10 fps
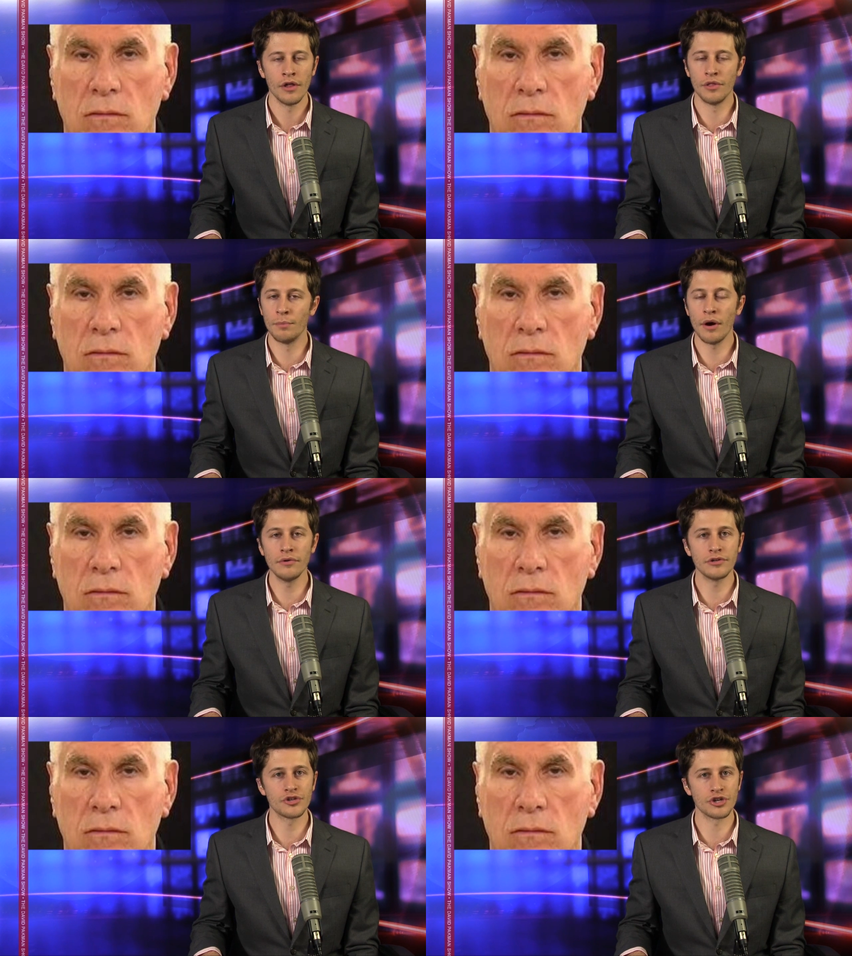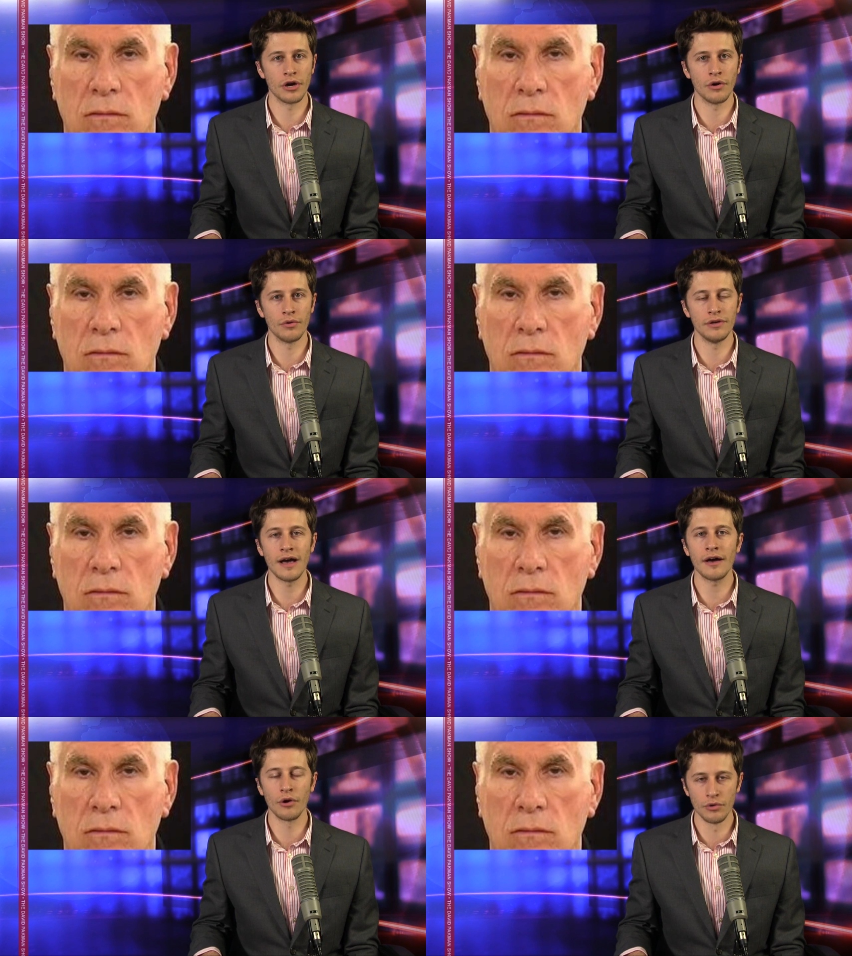Speaker 1: The bonus show,
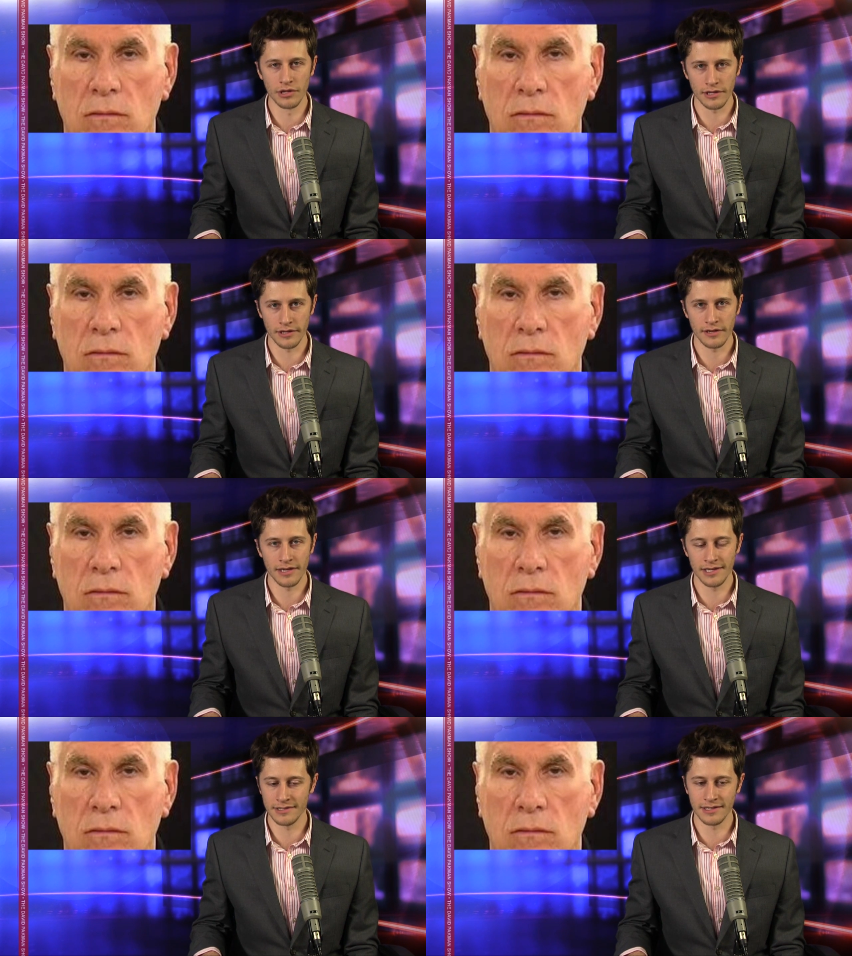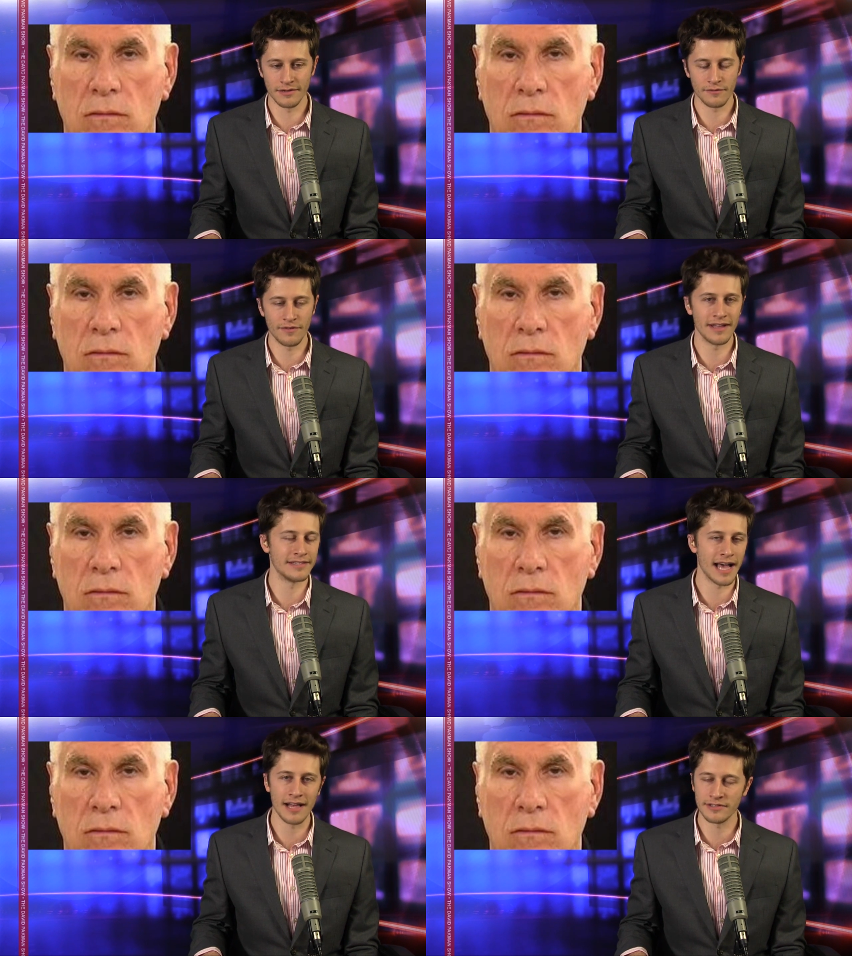not only is it
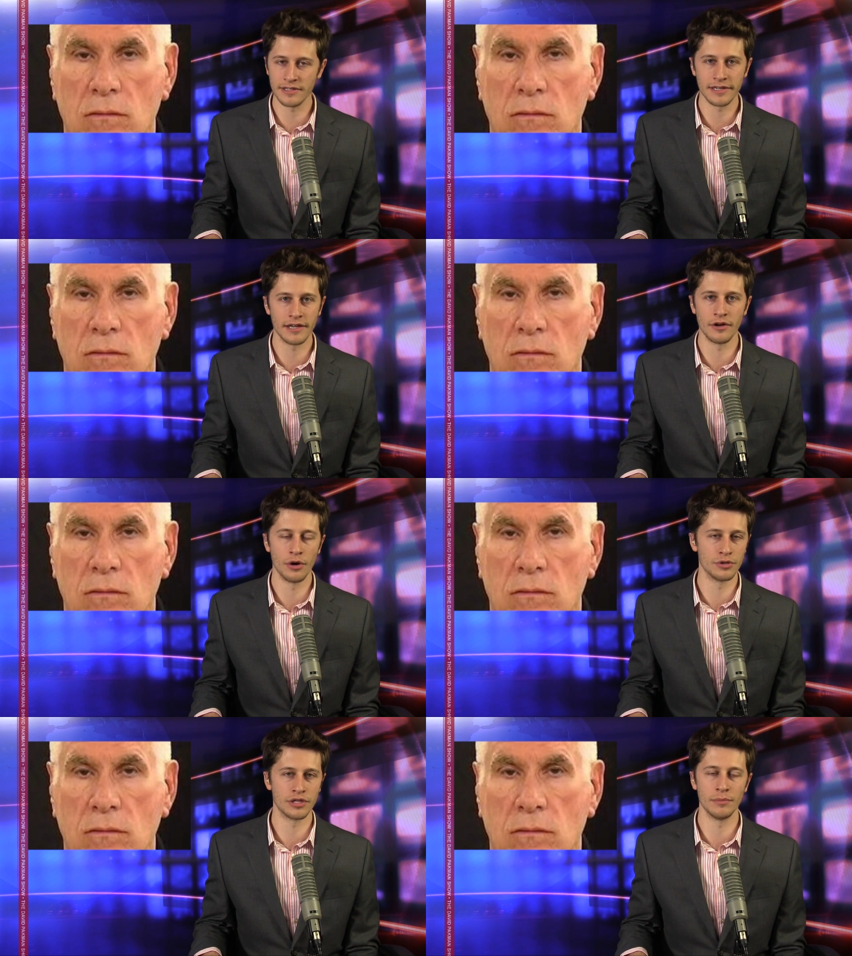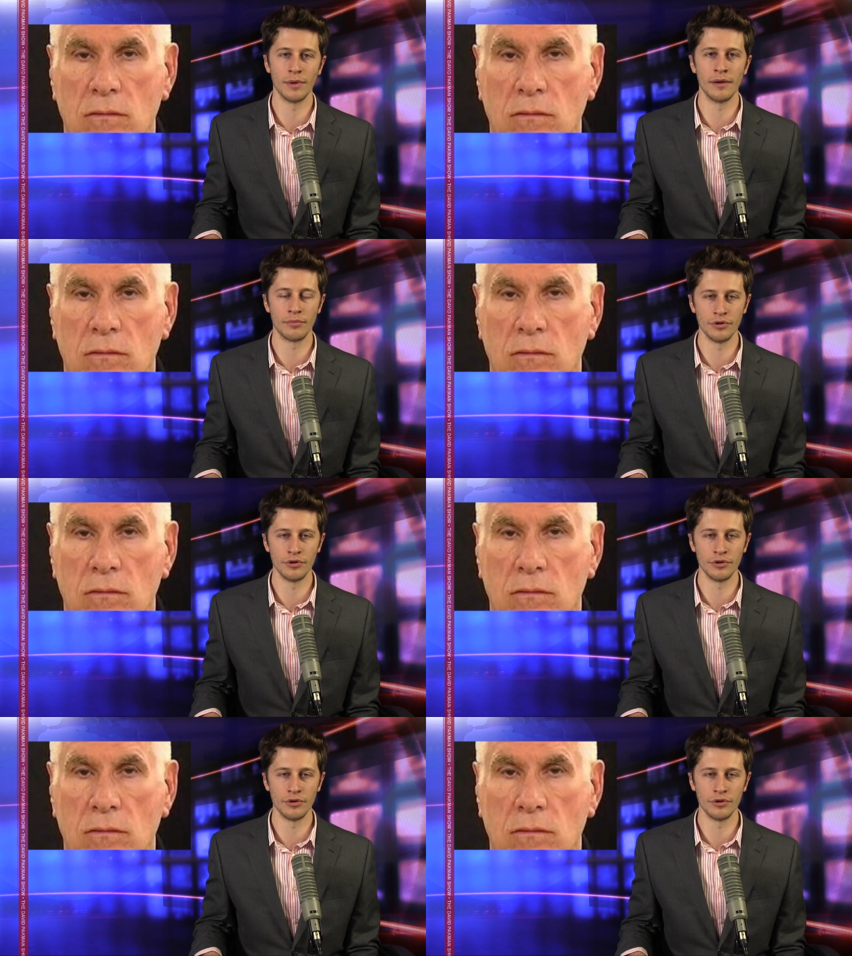fantastic and hosted and